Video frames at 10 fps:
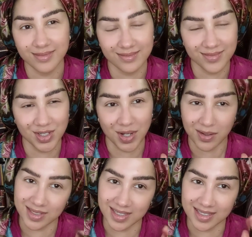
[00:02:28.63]
you know,
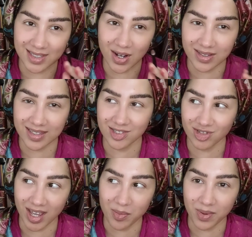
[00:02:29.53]
to start the
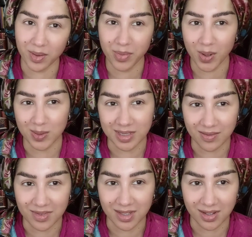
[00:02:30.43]
shape and the bones of the
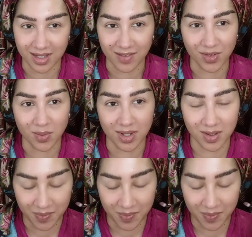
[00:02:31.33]
look, if you will.